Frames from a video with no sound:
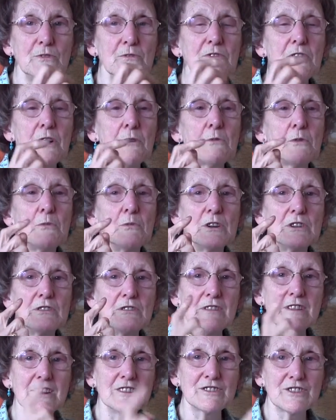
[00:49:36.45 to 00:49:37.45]
We felt we were
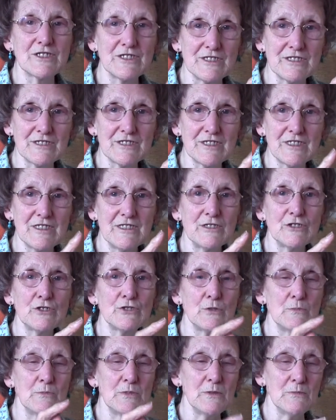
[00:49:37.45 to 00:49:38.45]
nurses and it
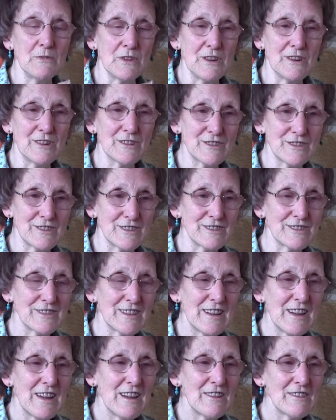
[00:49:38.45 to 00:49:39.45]
should be with nurses